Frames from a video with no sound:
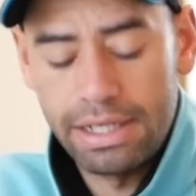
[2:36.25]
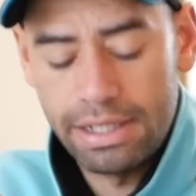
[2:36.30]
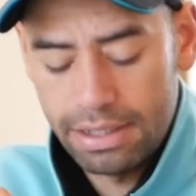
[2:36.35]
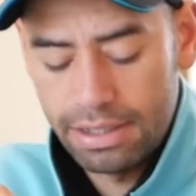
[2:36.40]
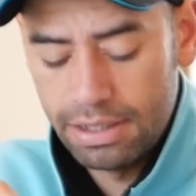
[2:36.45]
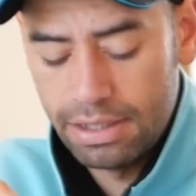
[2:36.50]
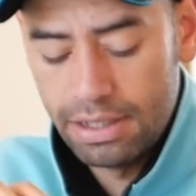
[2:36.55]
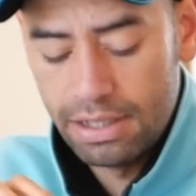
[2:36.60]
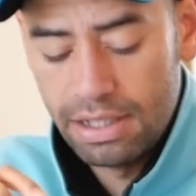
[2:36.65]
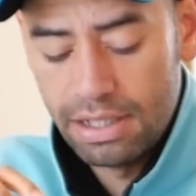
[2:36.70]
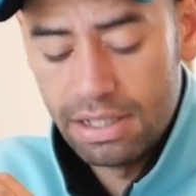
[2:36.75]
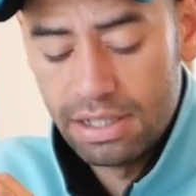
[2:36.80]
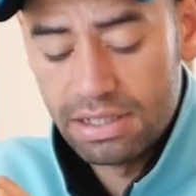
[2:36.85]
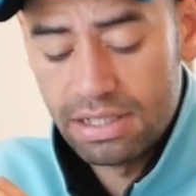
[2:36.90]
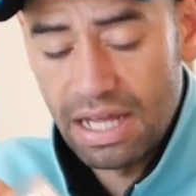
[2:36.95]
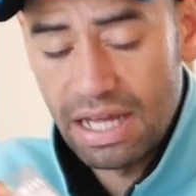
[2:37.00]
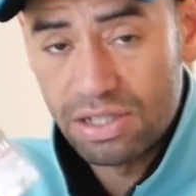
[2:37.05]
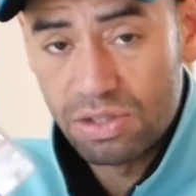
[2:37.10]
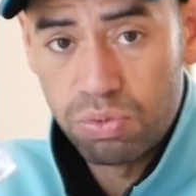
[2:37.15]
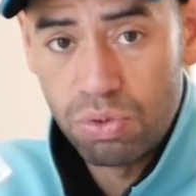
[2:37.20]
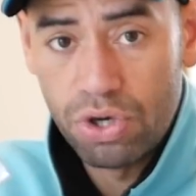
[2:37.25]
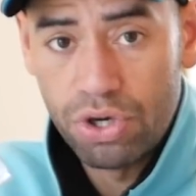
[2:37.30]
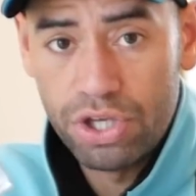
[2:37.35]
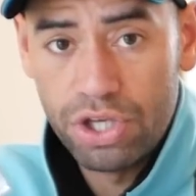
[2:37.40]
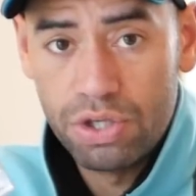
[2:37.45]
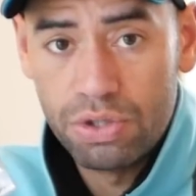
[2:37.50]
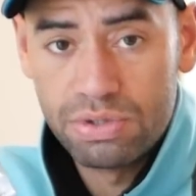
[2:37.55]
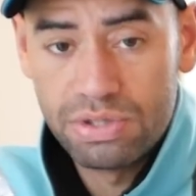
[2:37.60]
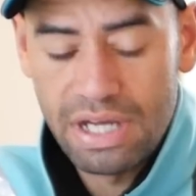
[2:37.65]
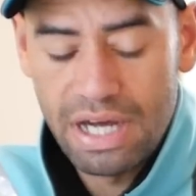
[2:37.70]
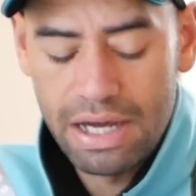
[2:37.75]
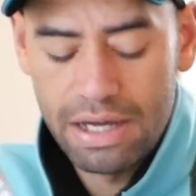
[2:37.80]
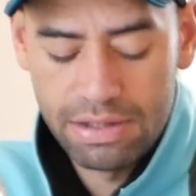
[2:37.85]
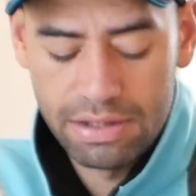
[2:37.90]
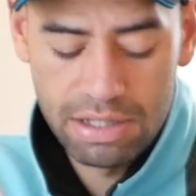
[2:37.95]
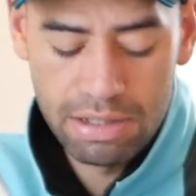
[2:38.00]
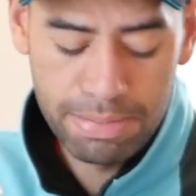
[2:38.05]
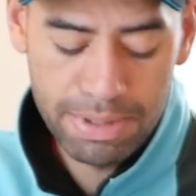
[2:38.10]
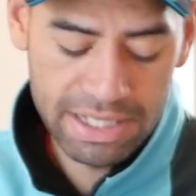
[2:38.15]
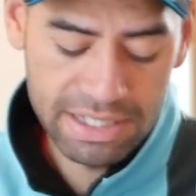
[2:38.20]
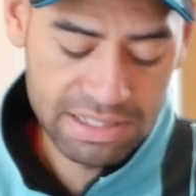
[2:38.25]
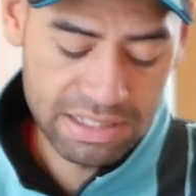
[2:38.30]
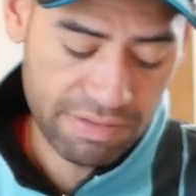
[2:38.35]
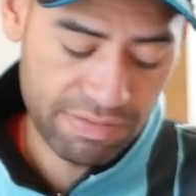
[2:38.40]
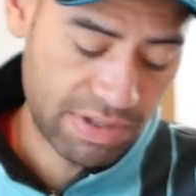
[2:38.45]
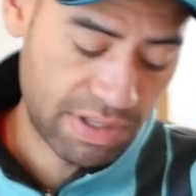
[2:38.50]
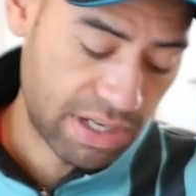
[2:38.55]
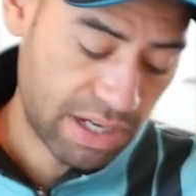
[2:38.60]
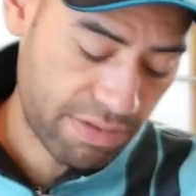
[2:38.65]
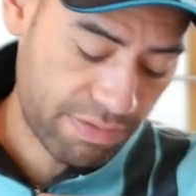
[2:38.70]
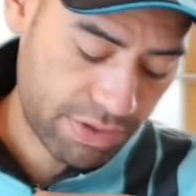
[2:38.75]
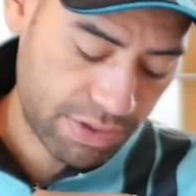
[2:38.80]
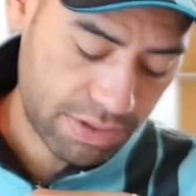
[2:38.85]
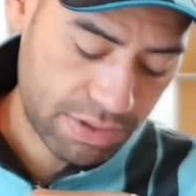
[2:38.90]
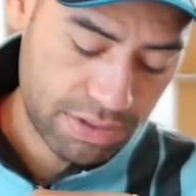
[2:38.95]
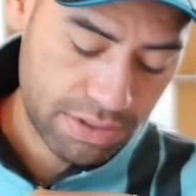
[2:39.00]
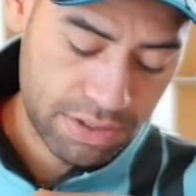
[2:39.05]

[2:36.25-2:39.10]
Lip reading: So that's why I use that, the B711.